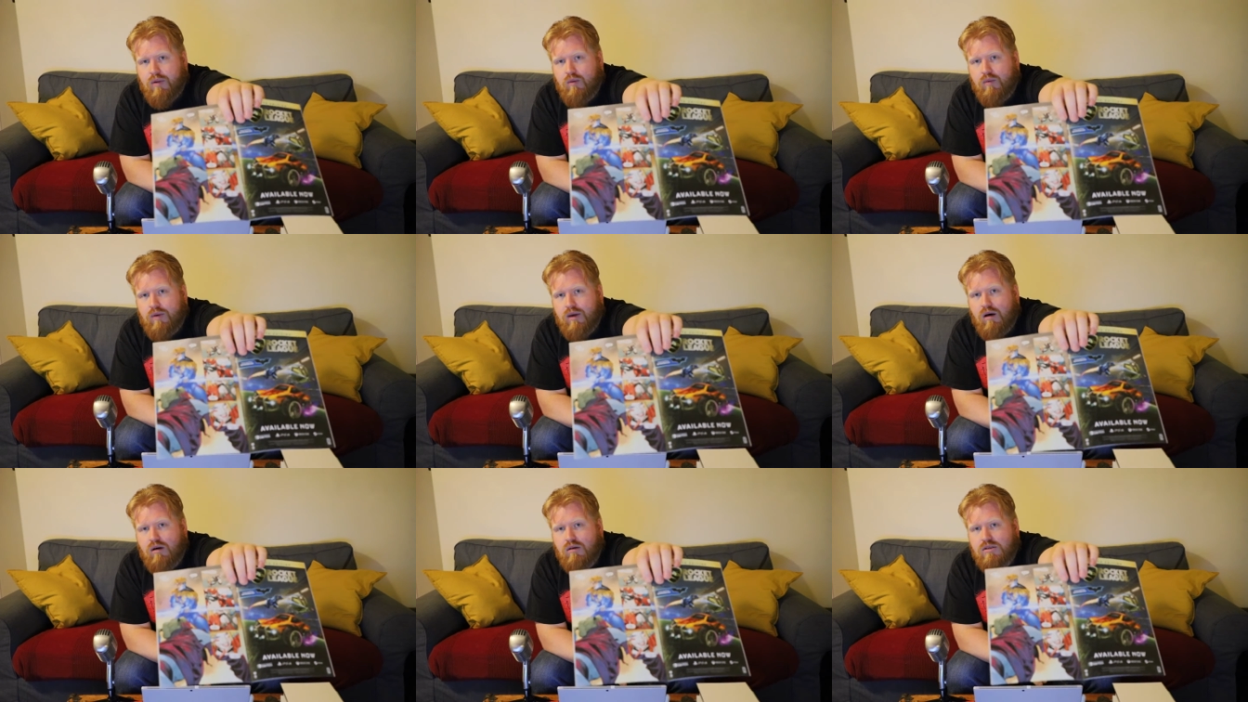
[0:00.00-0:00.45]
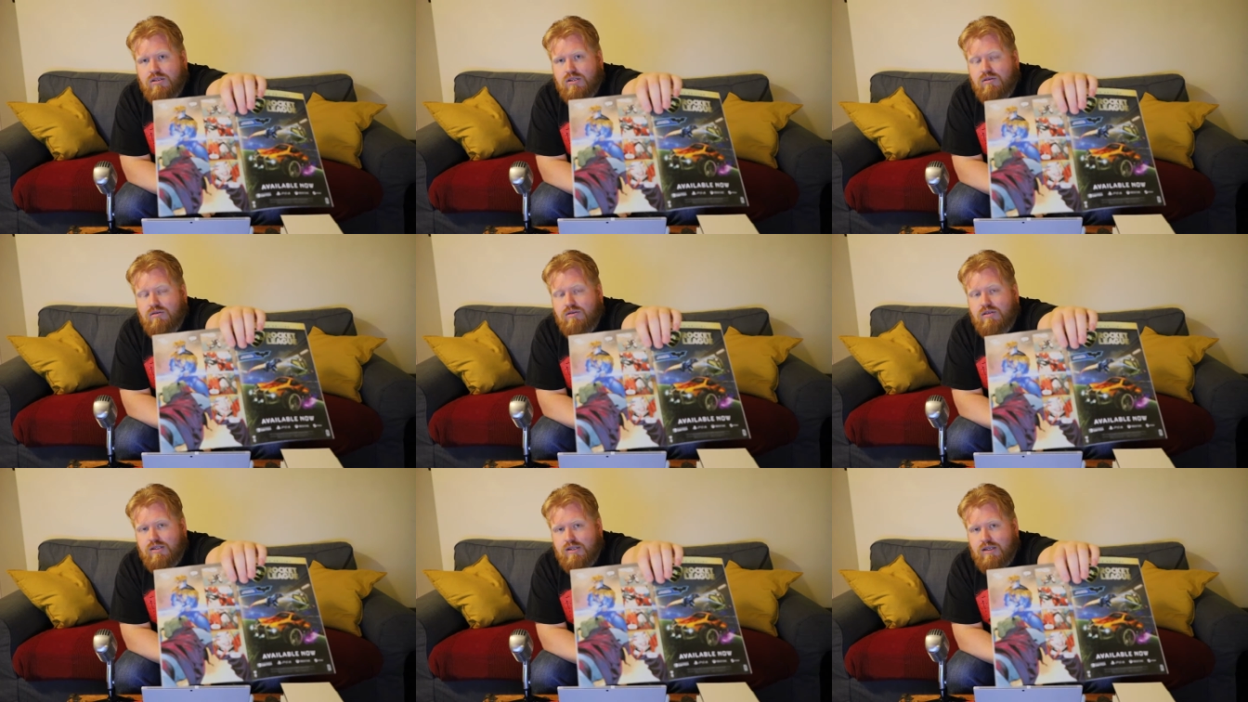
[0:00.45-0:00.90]
but we
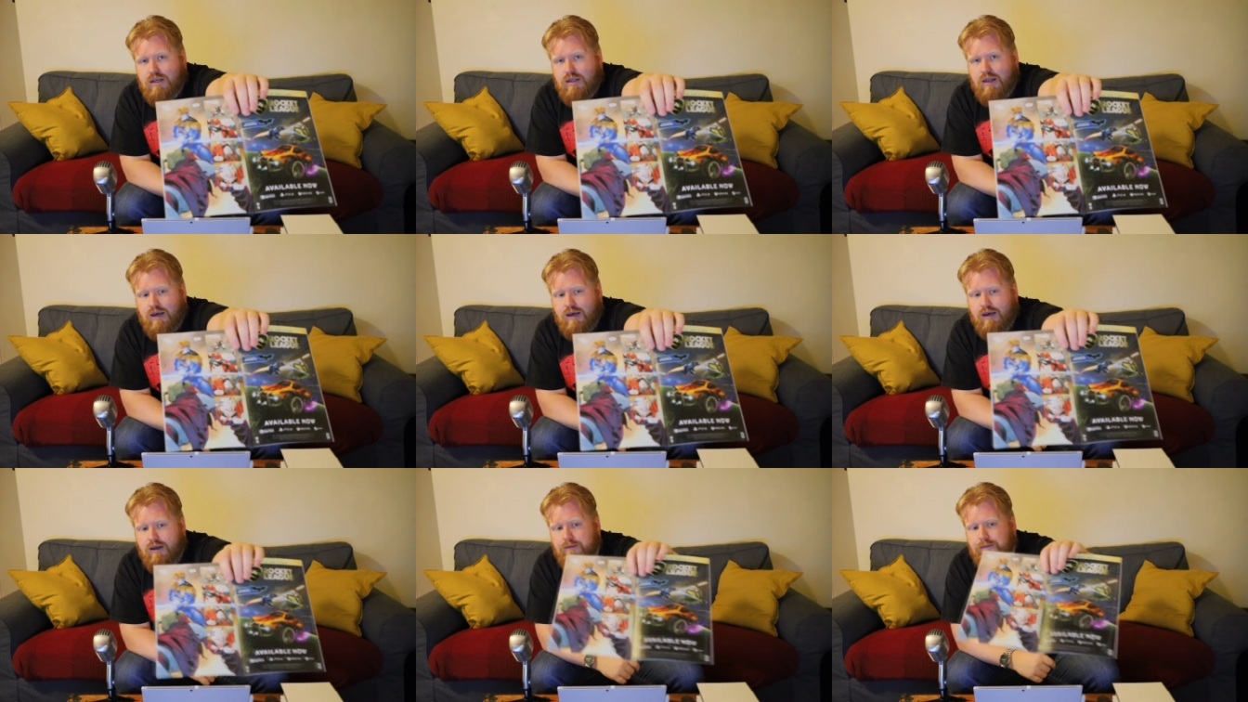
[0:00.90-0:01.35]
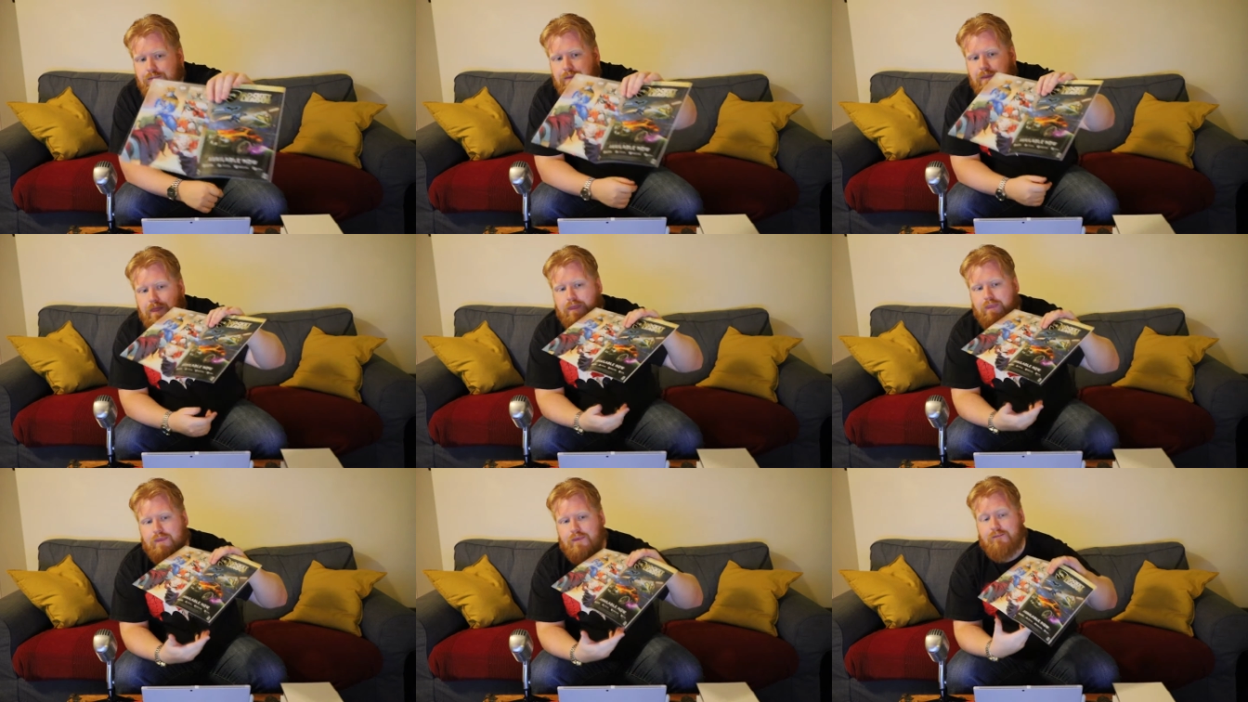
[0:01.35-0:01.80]
also see that,
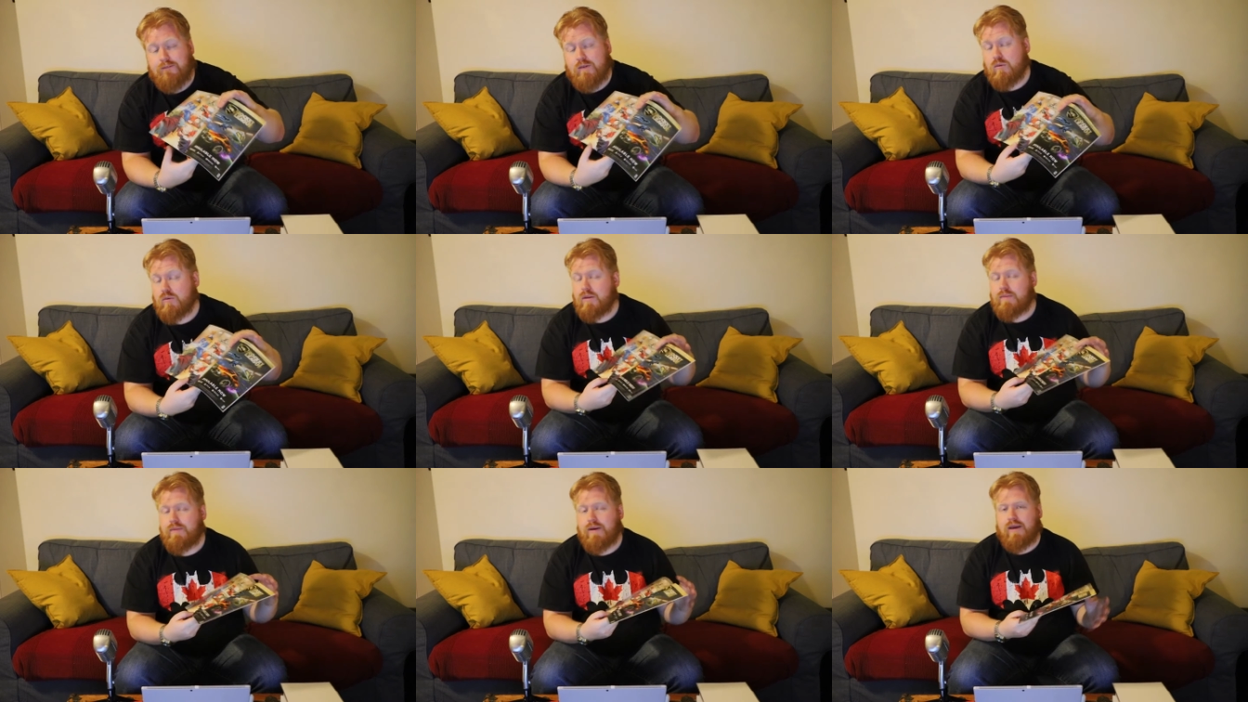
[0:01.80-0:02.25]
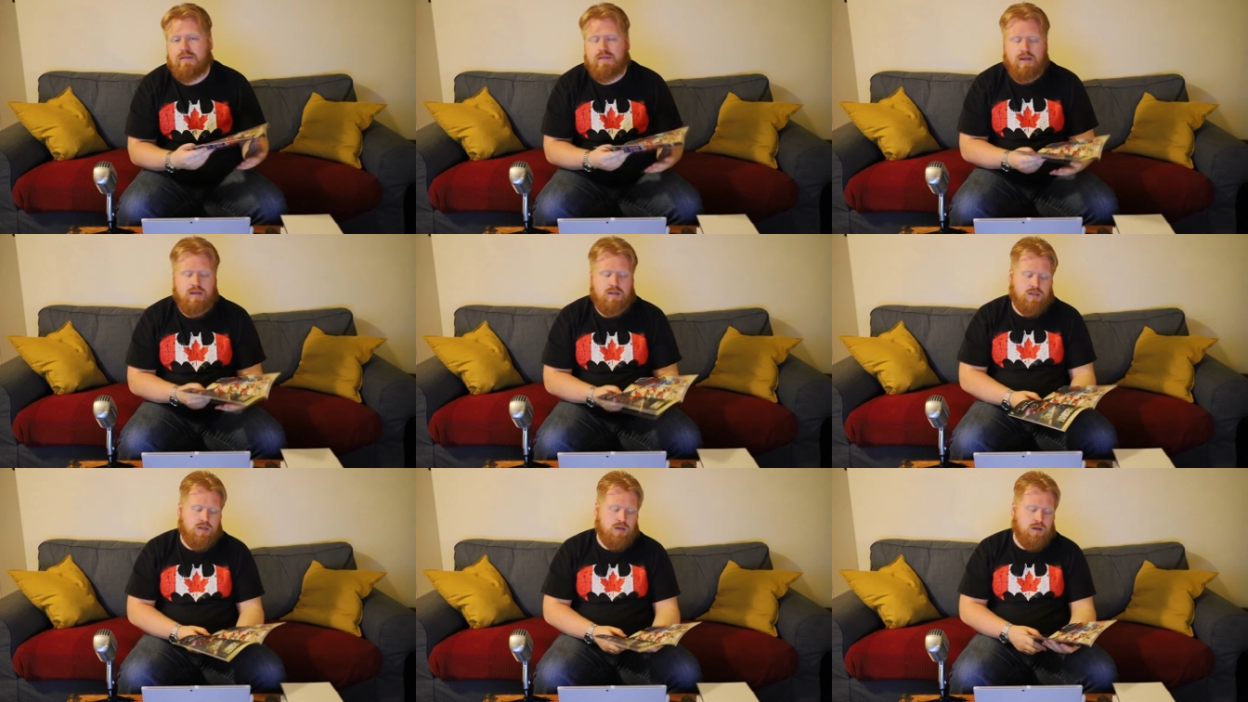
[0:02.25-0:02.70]
if you really pay
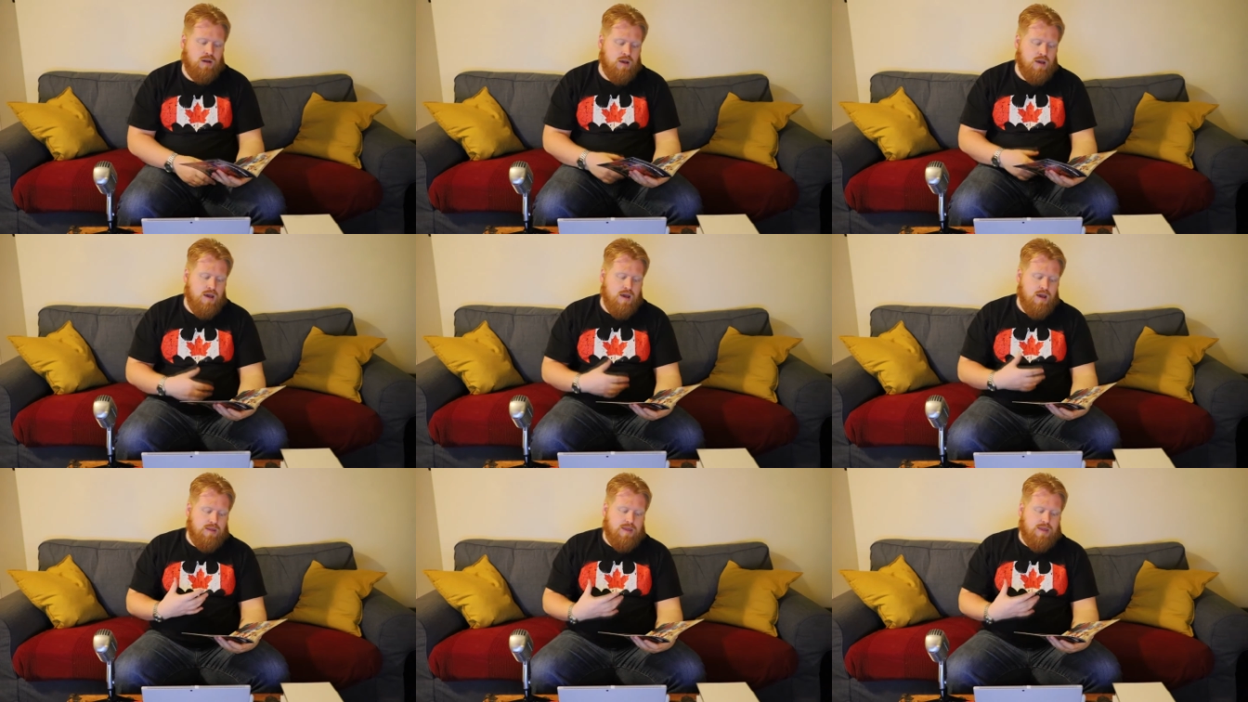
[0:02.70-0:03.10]
attention,